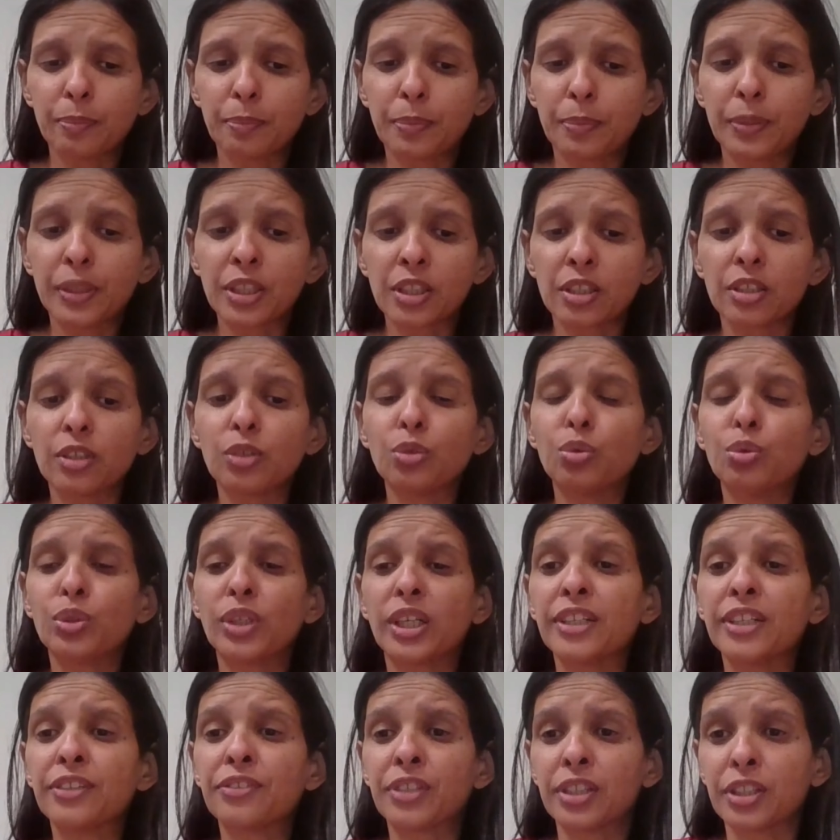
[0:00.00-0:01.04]
person who
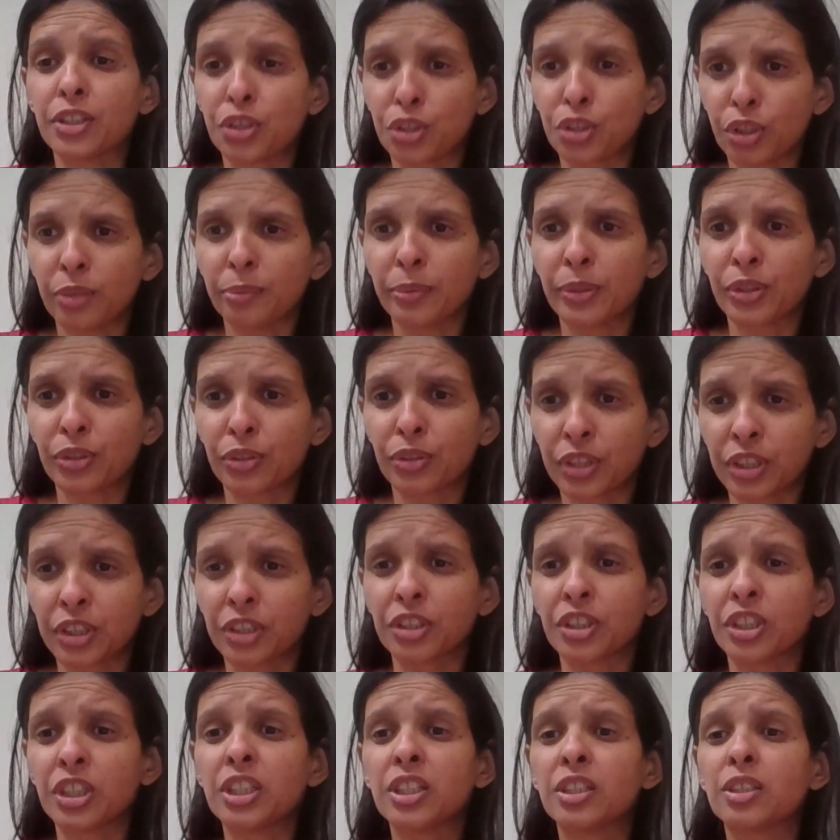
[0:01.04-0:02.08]
gives enjoyment to
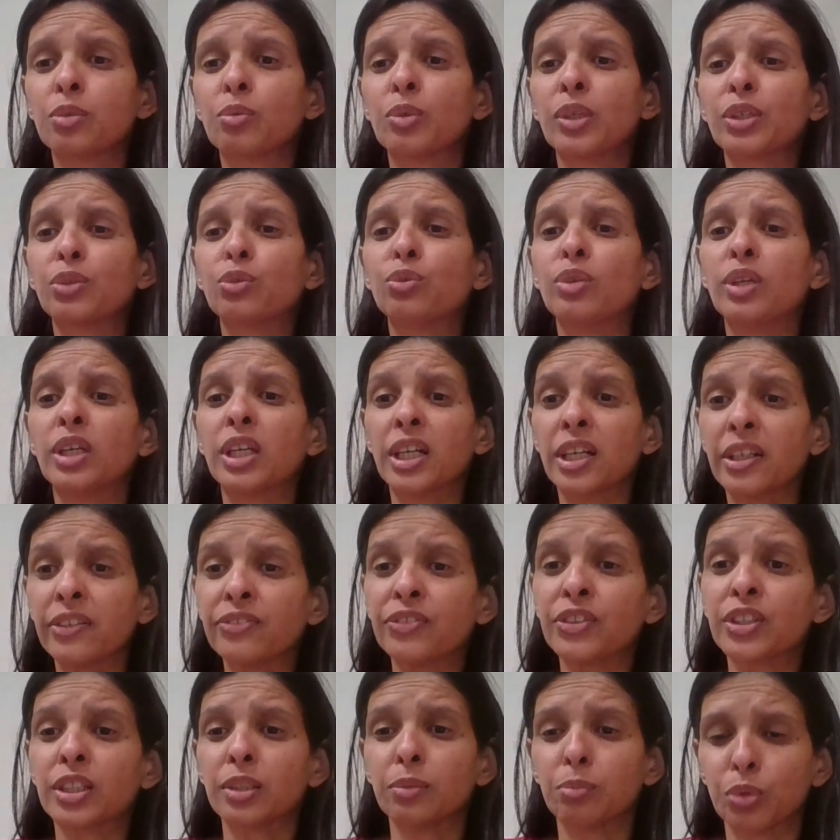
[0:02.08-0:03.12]
Krishna. She's the one who
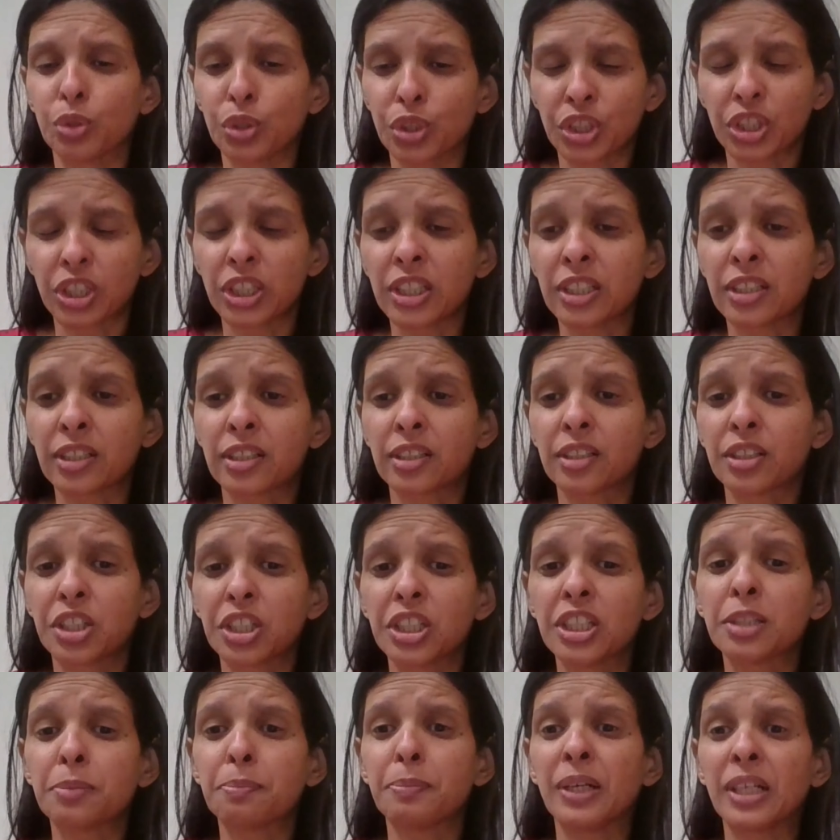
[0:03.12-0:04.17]
loves the most.
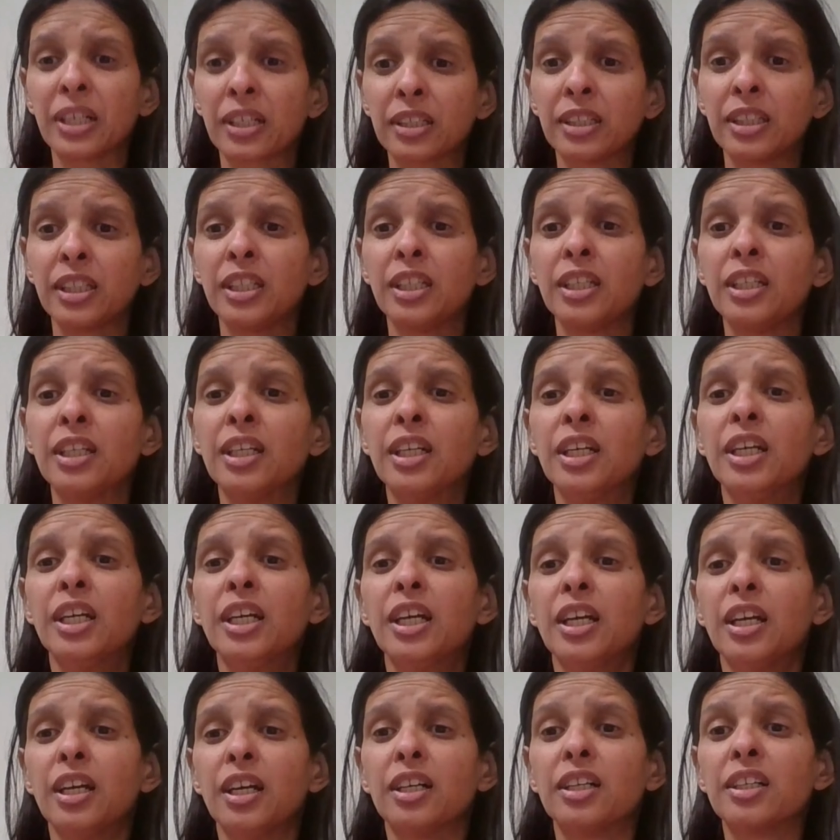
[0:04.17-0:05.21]
She's bhakti
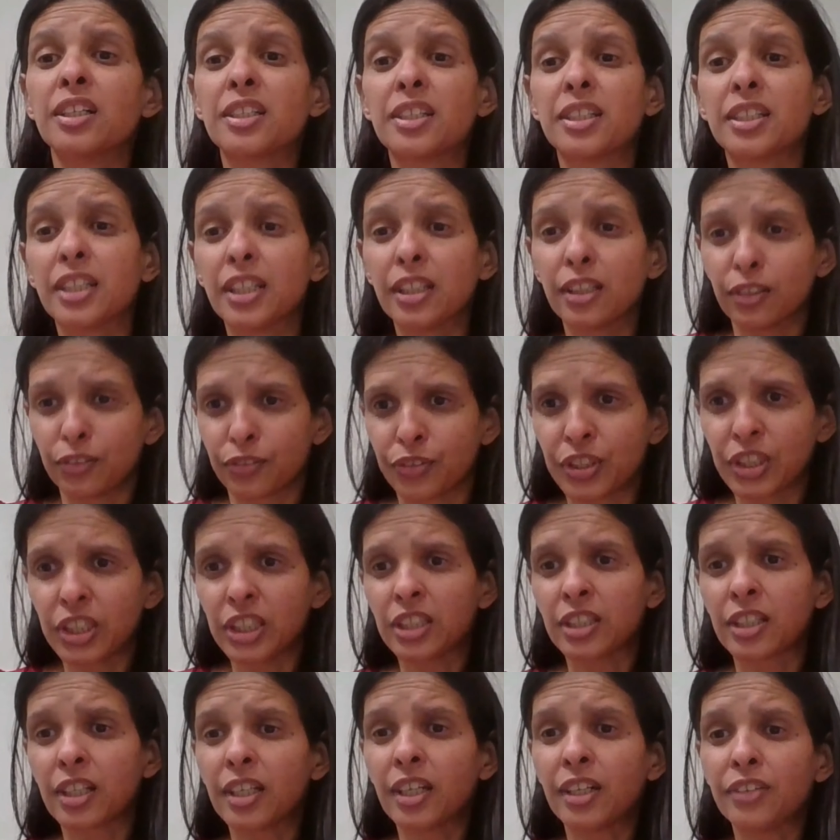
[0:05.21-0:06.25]
herself.
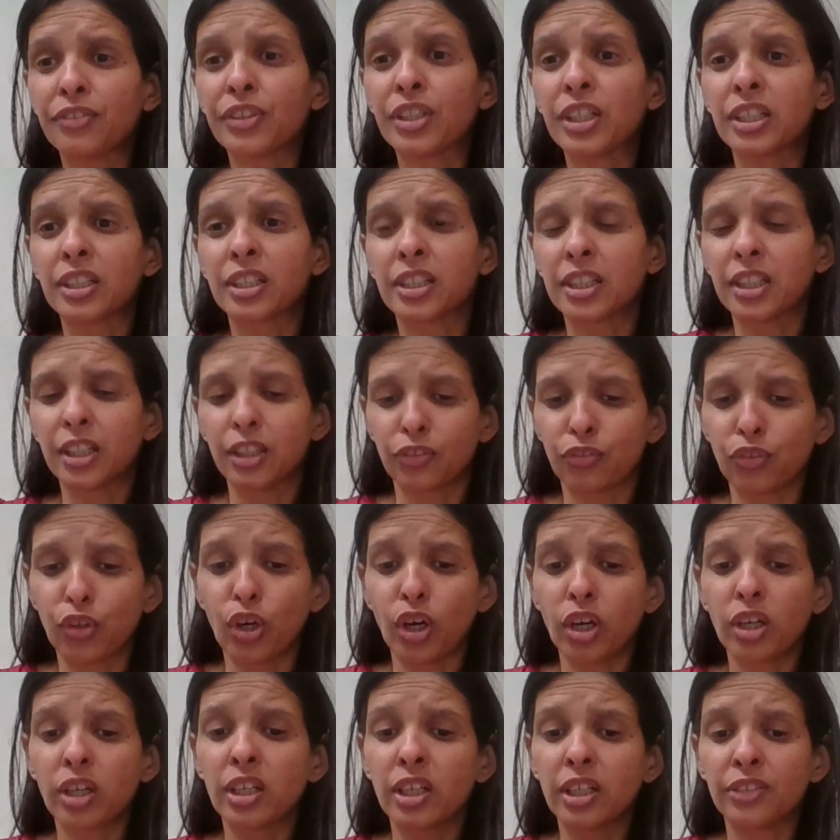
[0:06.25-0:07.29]
She's love herself.
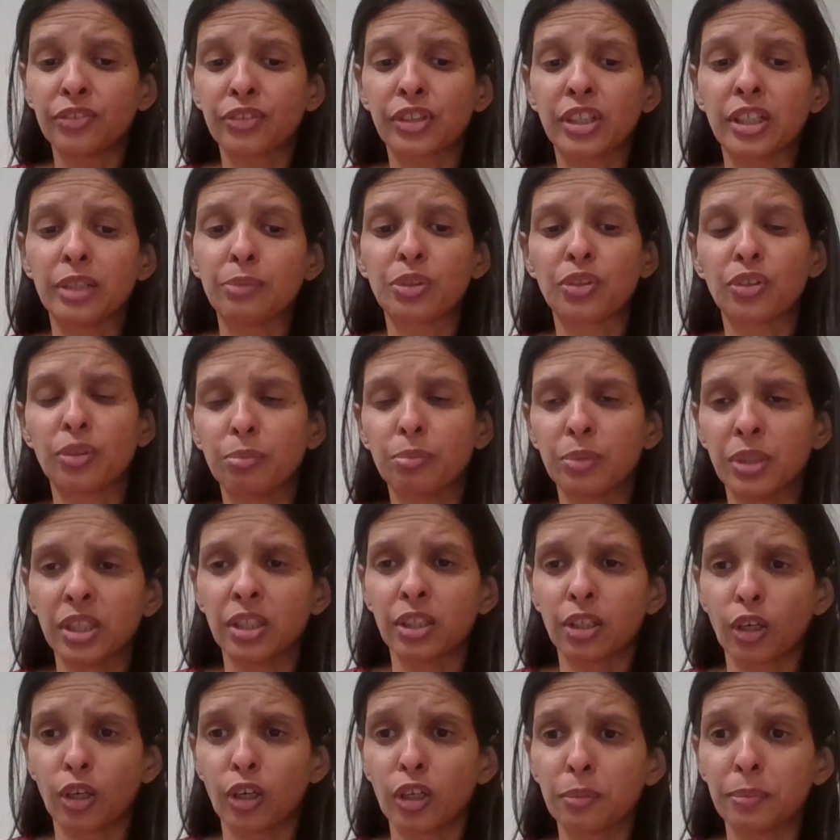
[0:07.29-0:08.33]
All love comes from
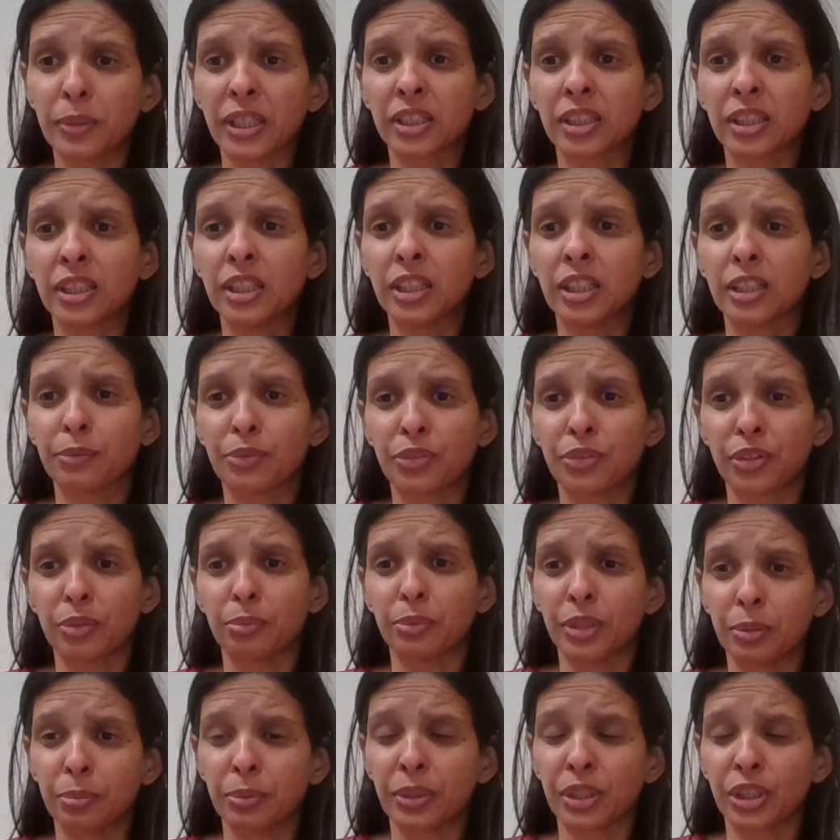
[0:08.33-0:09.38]
her. All bhakti comes
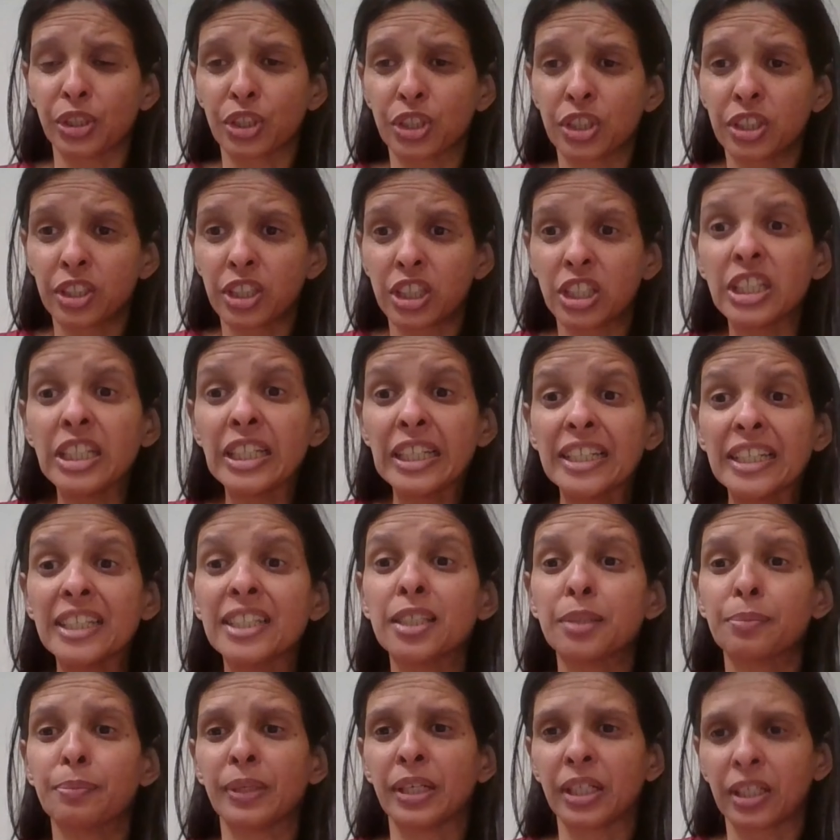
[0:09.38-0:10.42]
from her, because she
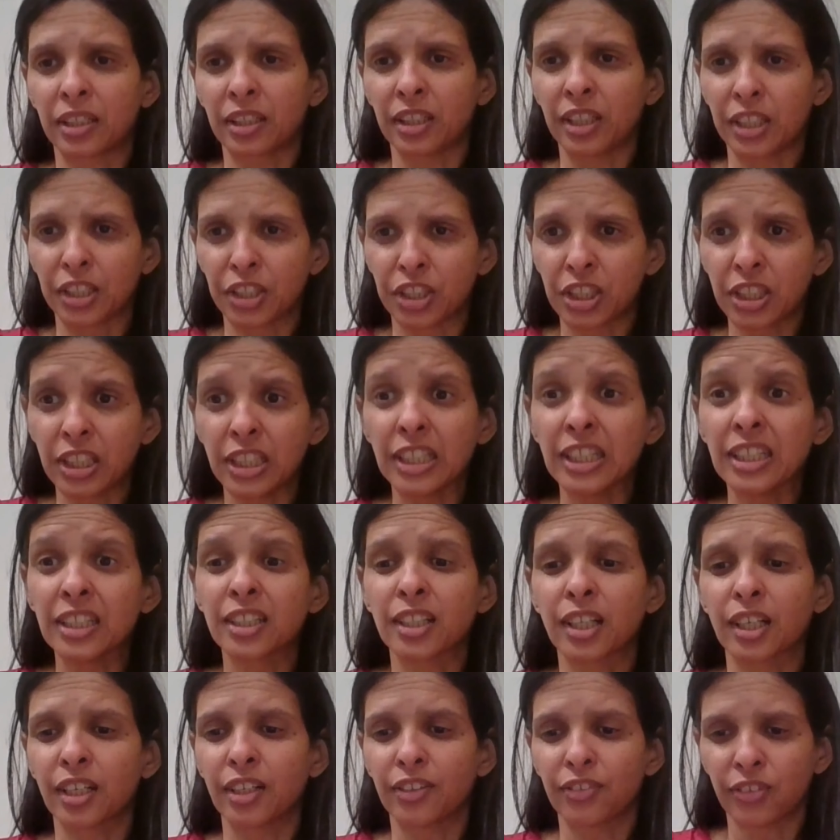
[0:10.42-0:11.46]
is bhakti and she
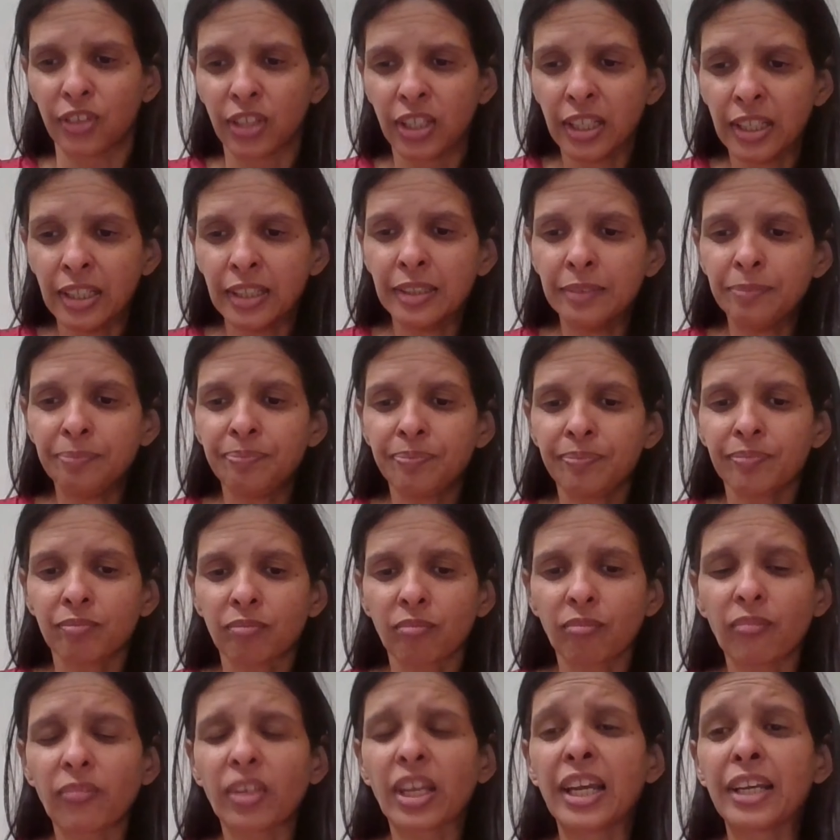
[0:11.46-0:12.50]
is love.
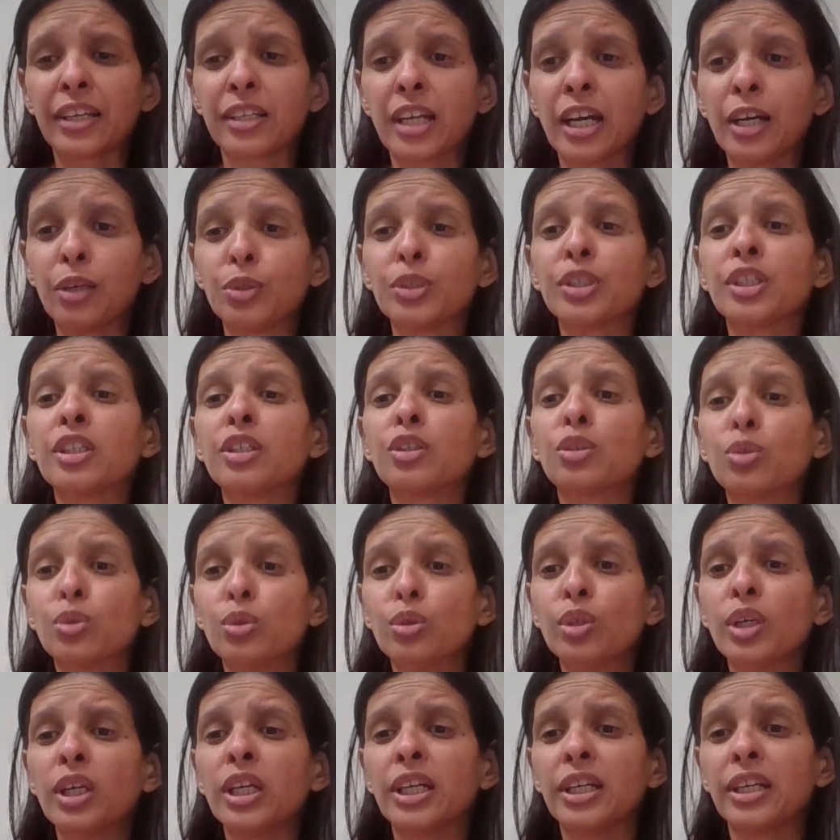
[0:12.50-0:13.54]
And our
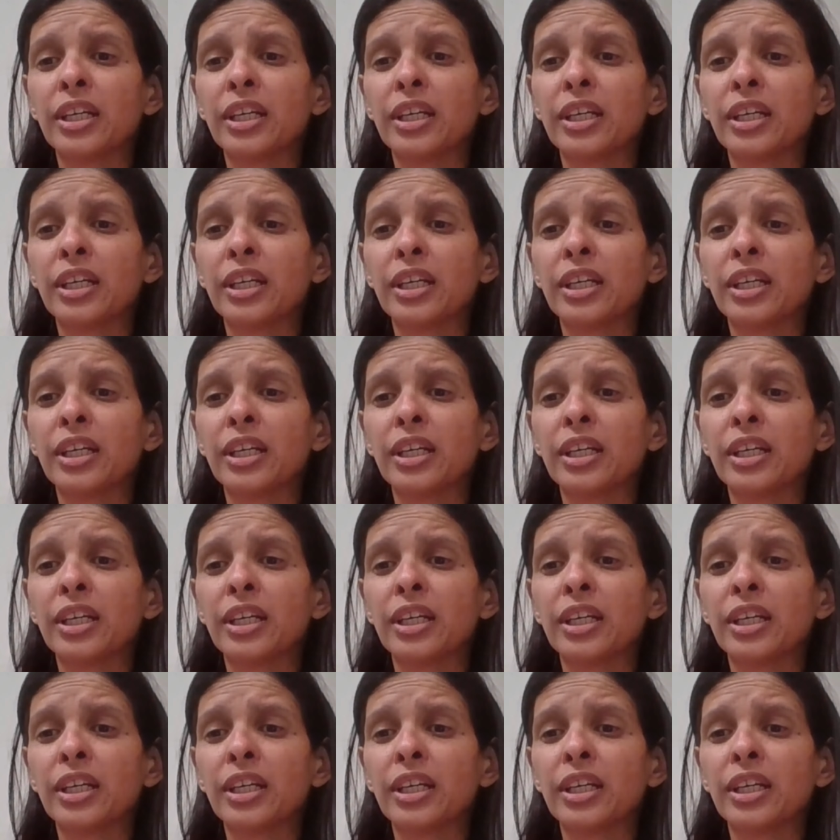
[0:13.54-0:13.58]
role